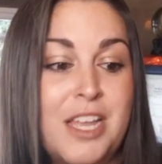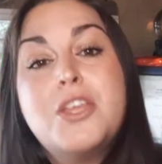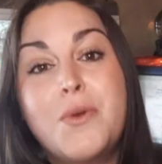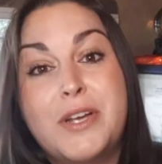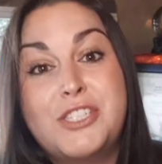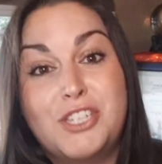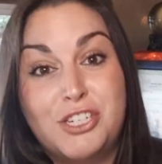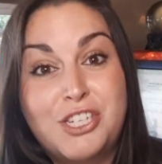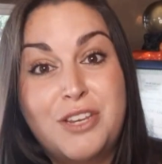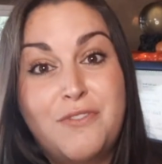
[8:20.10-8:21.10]
You are
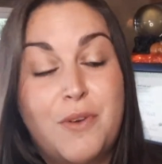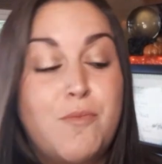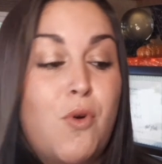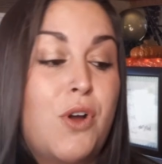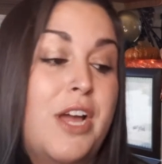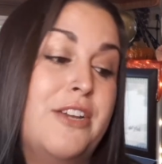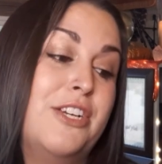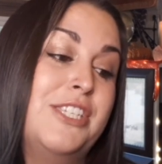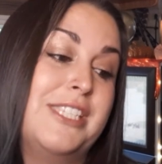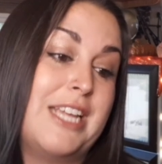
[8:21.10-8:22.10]
searching for more
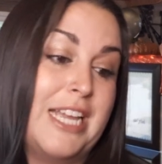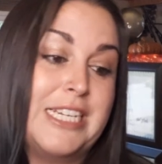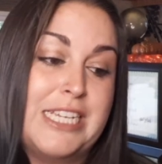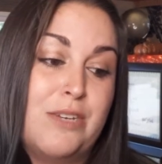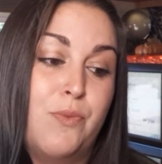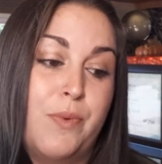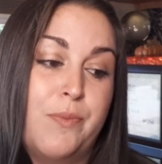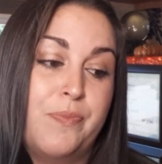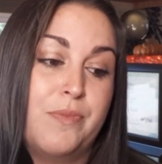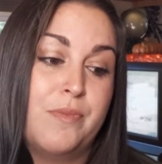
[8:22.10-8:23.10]
understanding
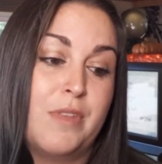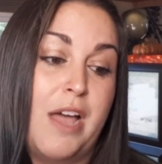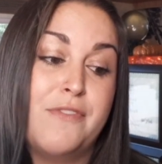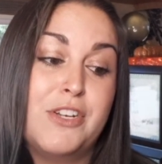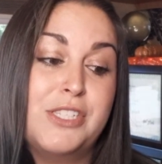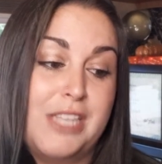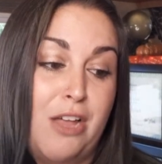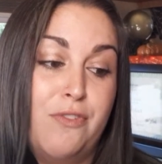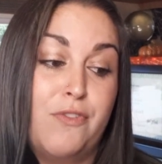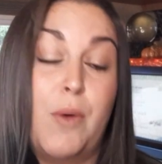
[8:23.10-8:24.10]
of
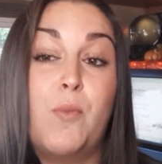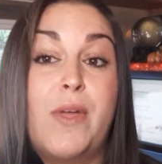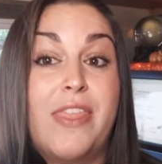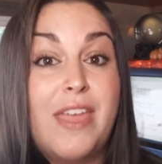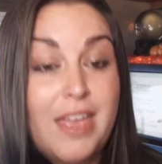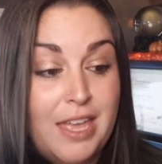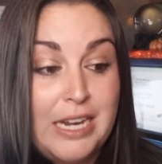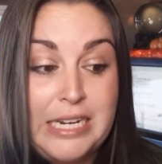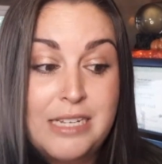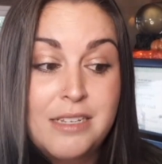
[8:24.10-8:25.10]
yourself from
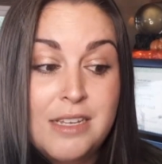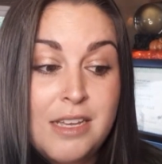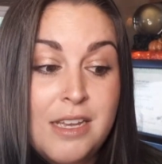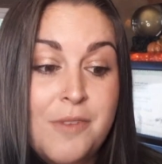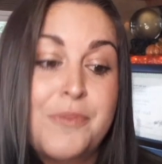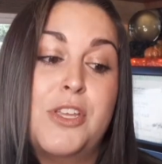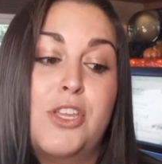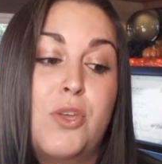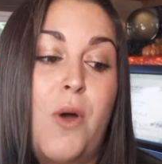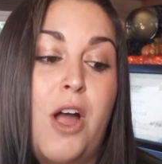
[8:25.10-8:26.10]
within.
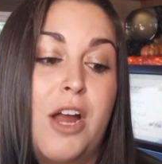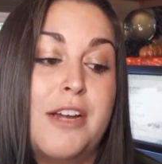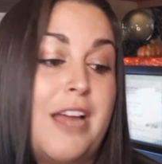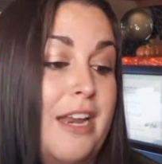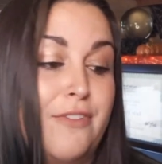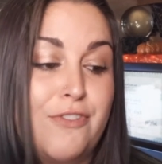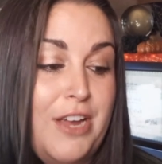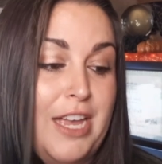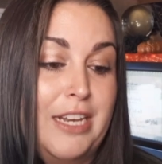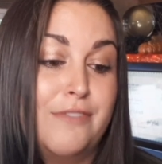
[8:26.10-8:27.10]
You are not
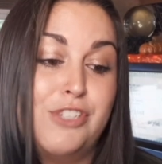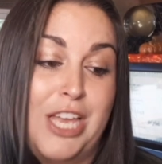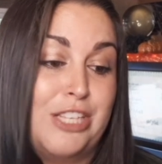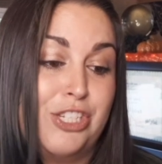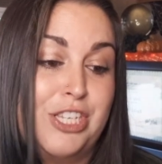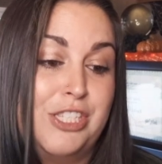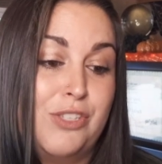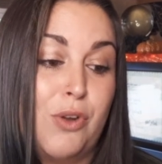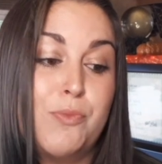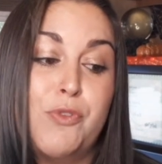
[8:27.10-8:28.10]
afraid of changes
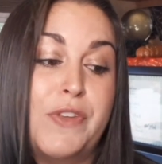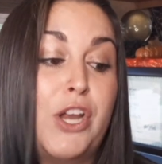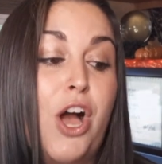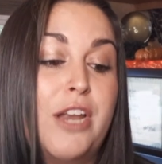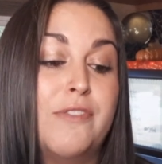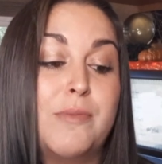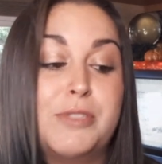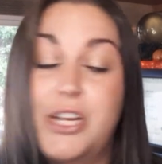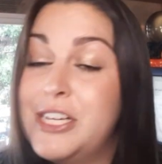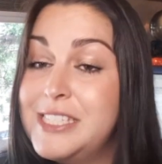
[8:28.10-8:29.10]
or moving on from
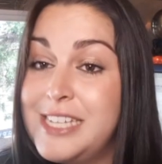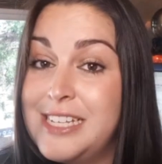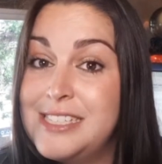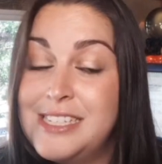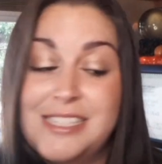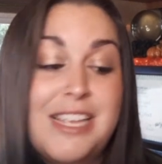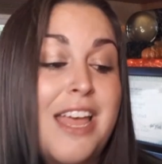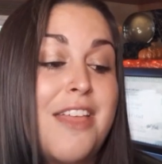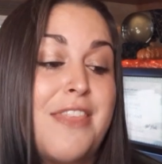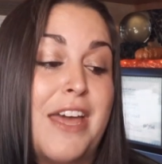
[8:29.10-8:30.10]
circumstances
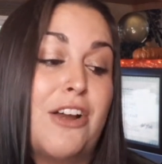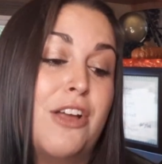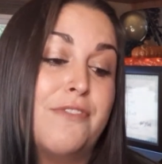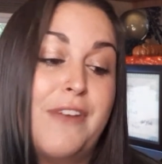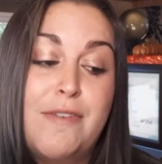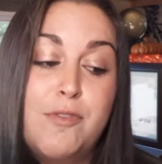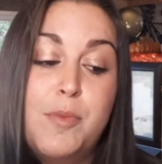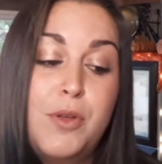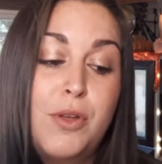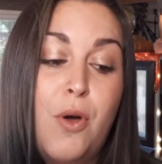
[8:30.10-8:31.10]
that are
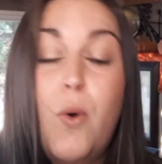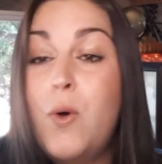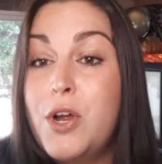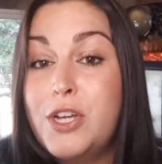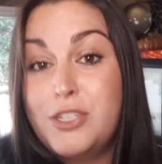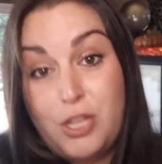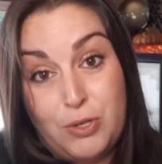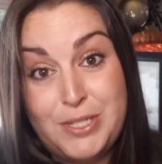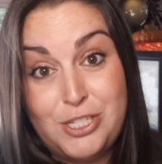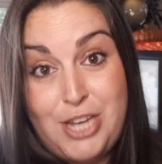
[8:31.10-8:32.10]
unfavorable or
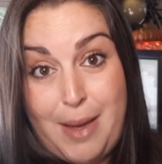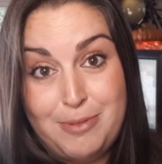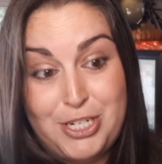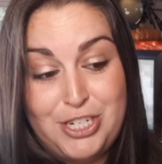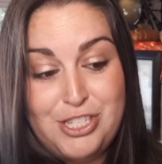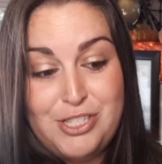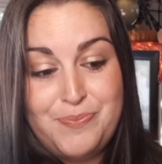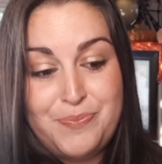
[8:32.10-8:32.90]
closing chapters.